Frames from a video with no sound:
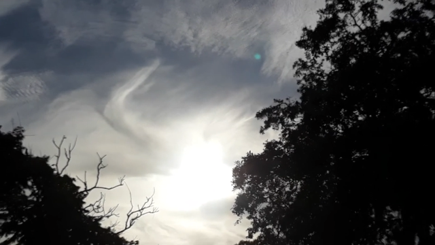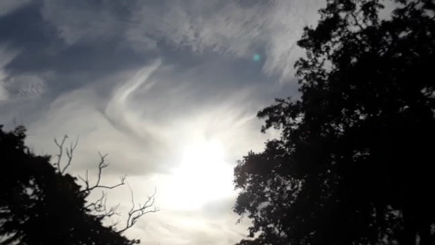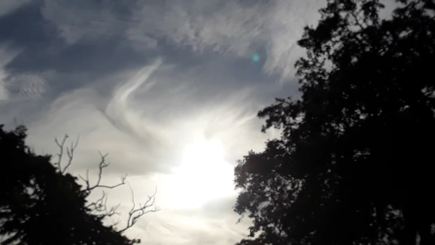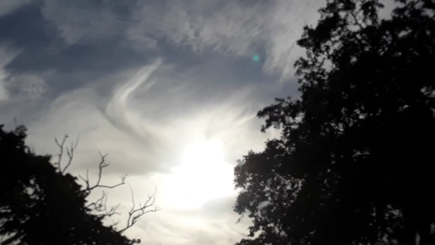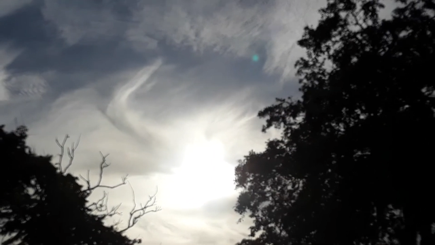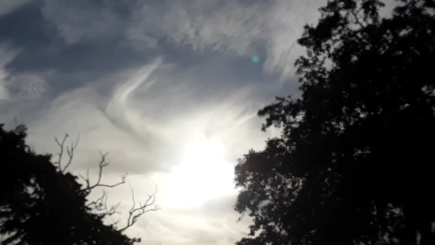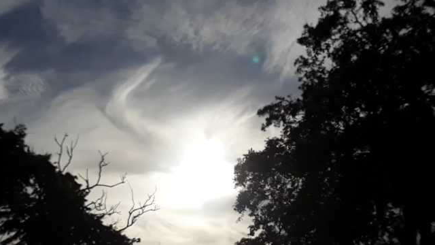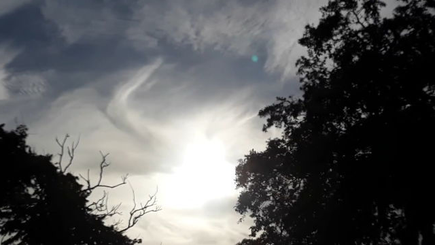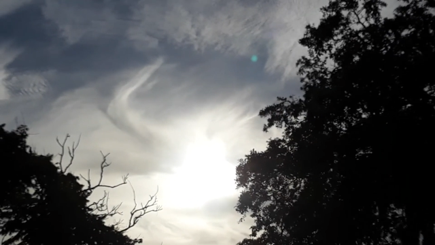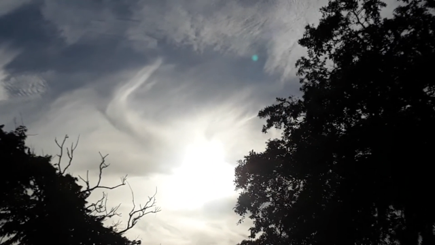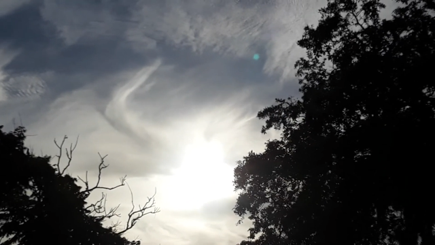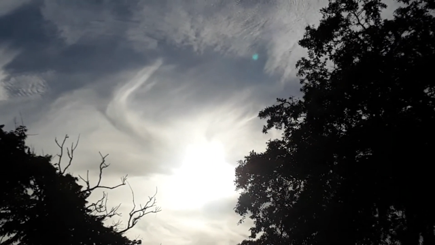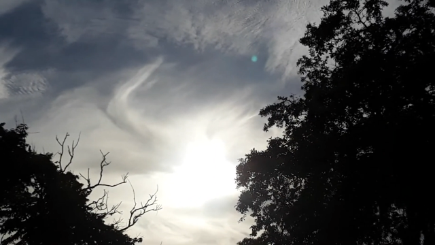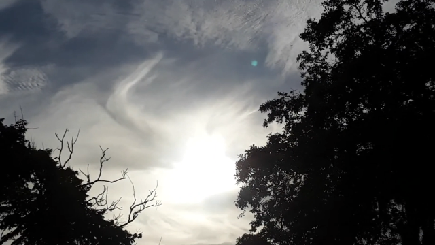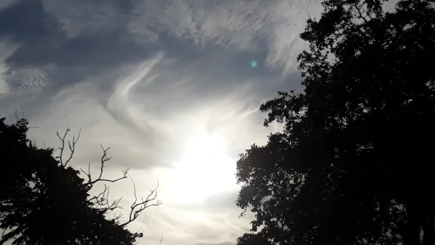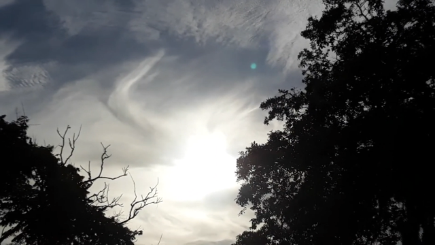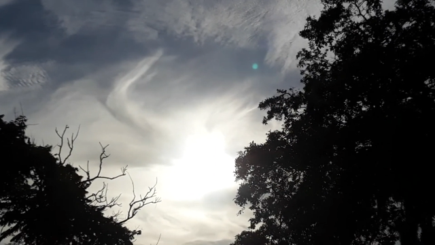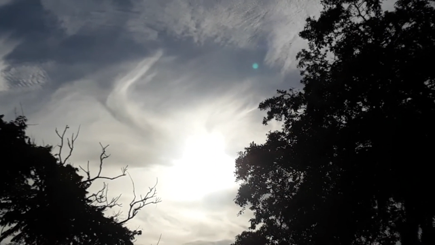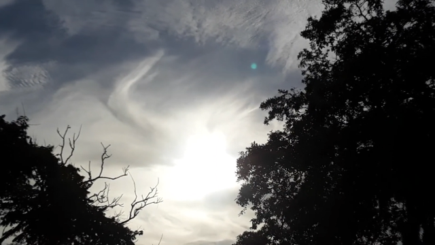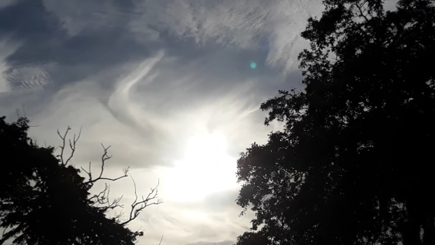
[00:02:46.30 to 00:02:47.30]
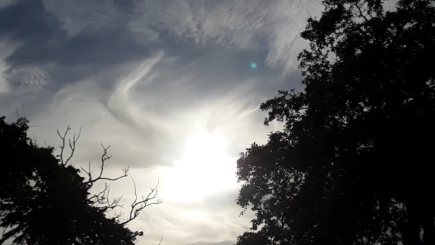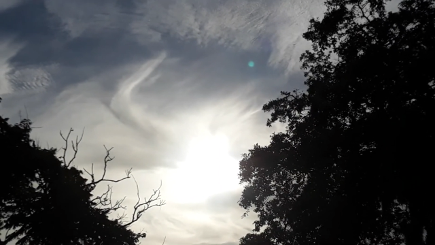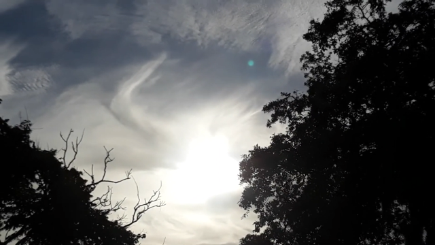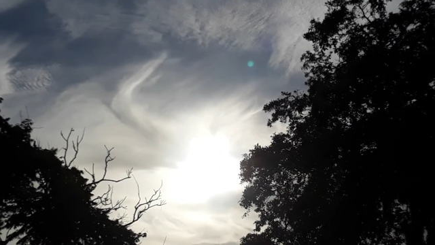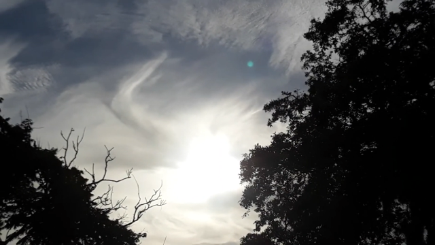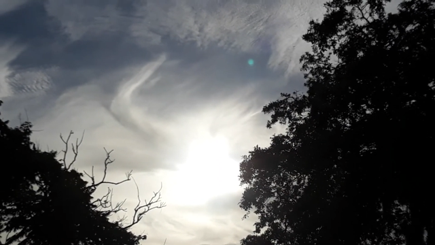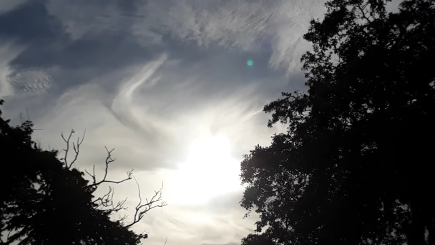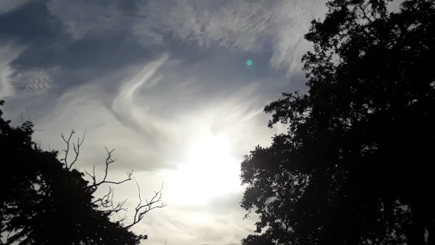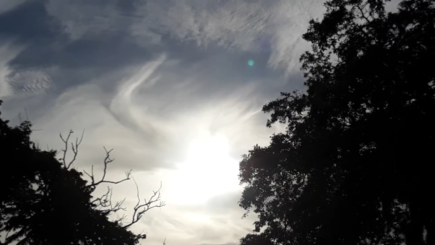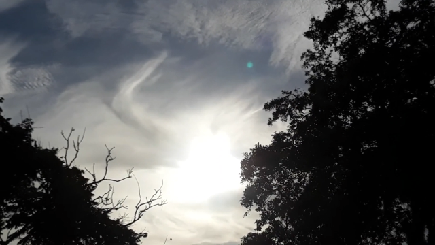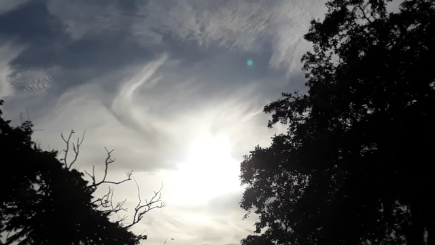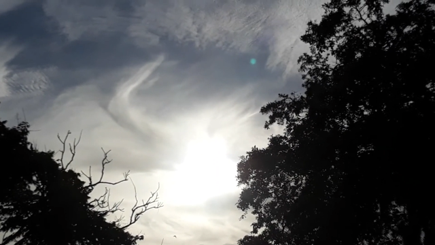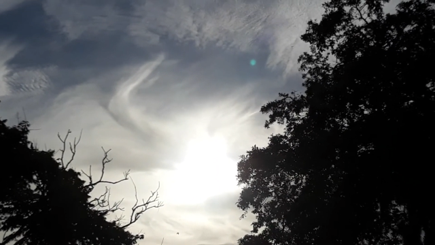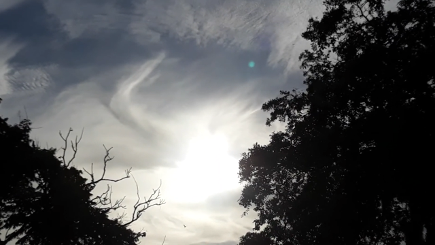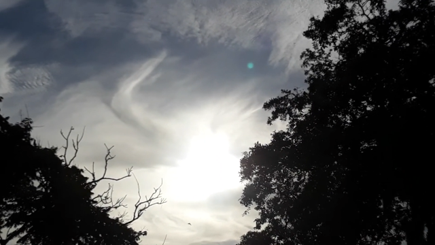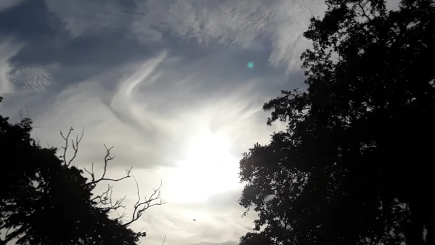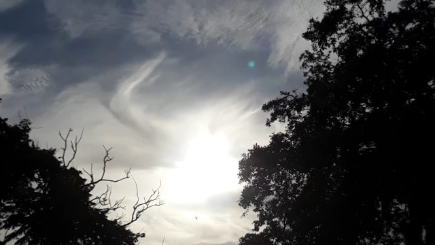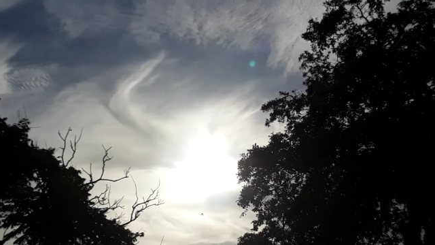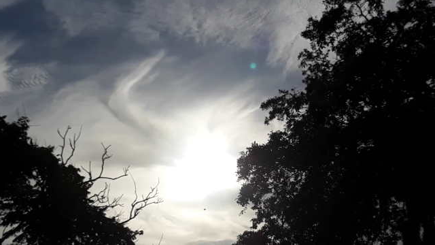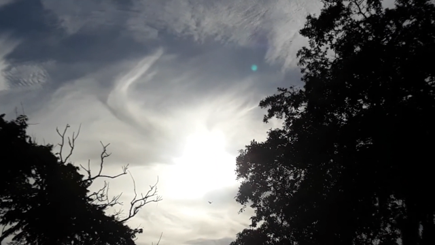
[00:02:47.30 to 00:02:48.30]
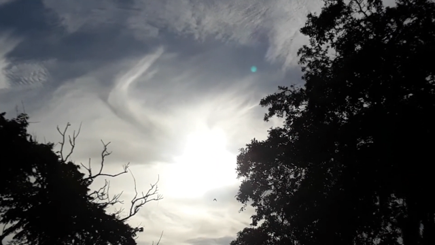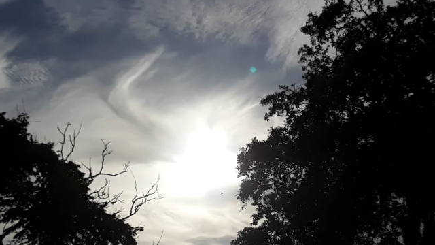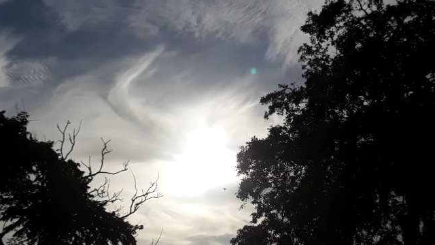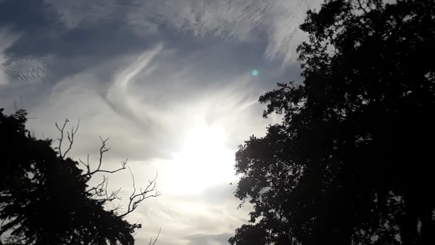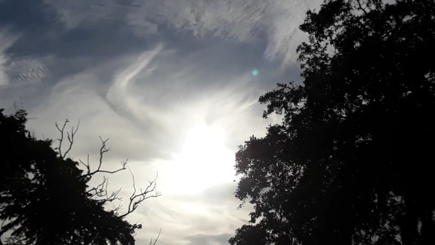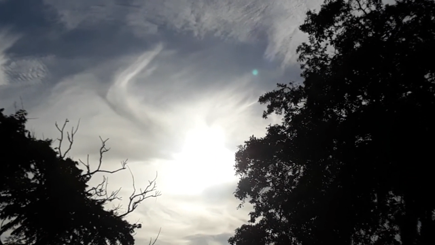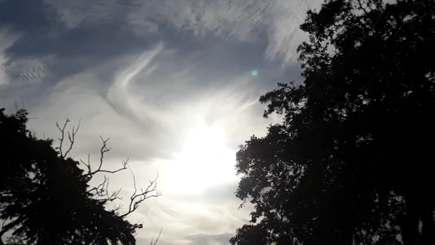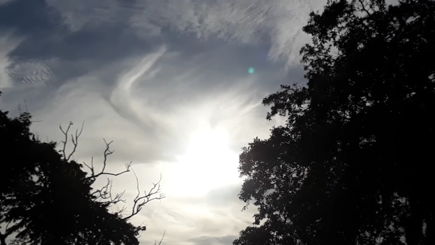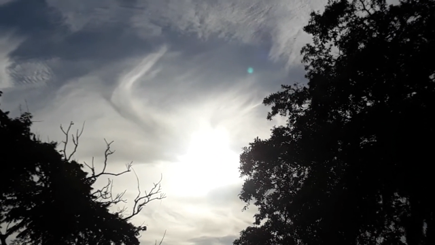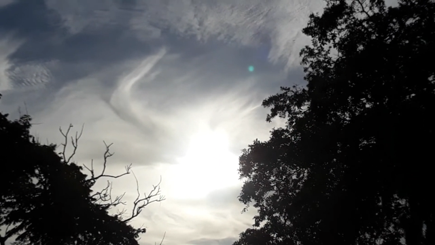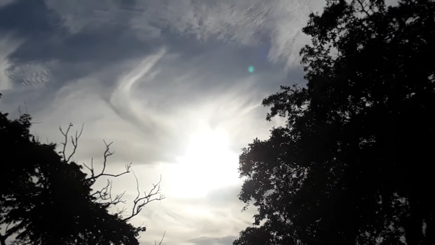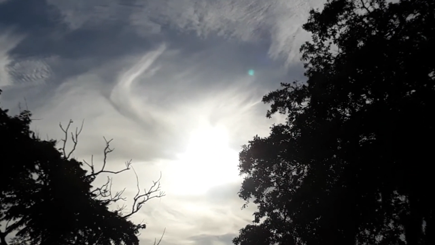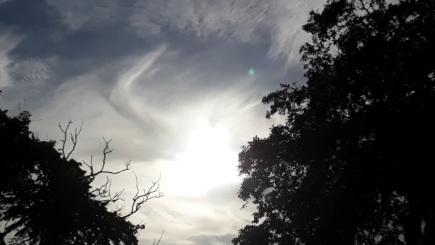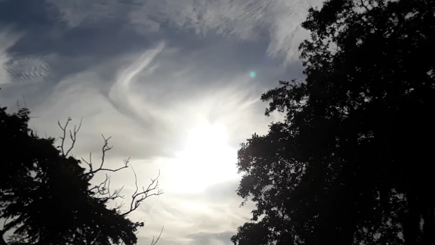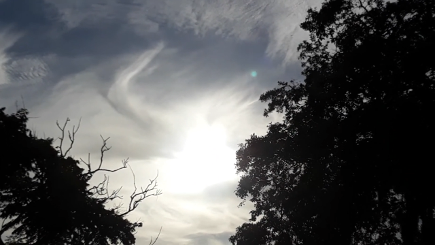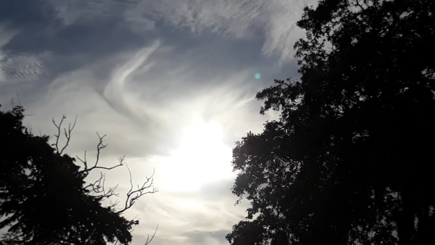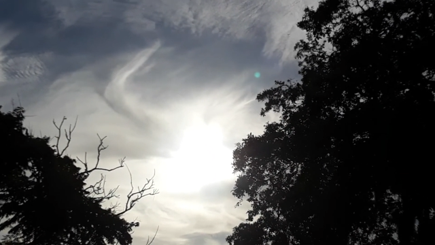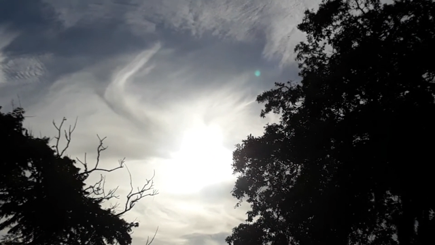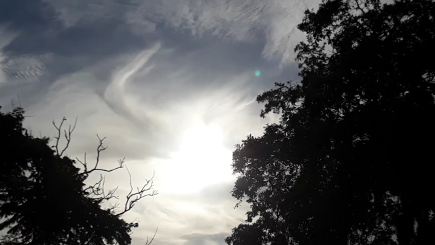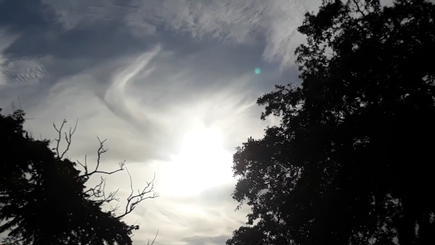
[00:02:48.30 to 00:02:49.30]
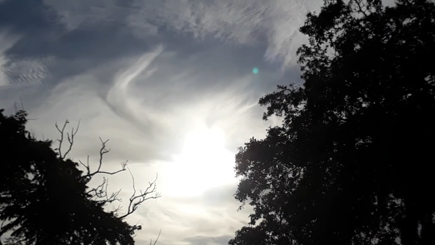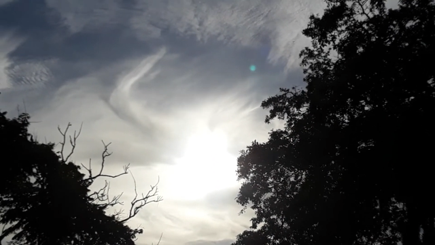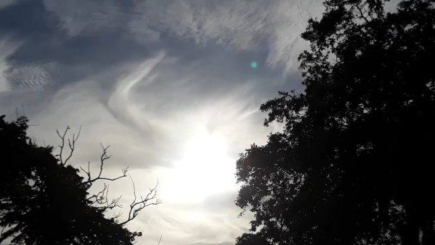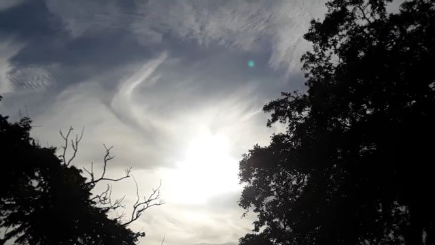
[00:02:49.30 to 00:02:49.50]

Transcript: (no speaker visible)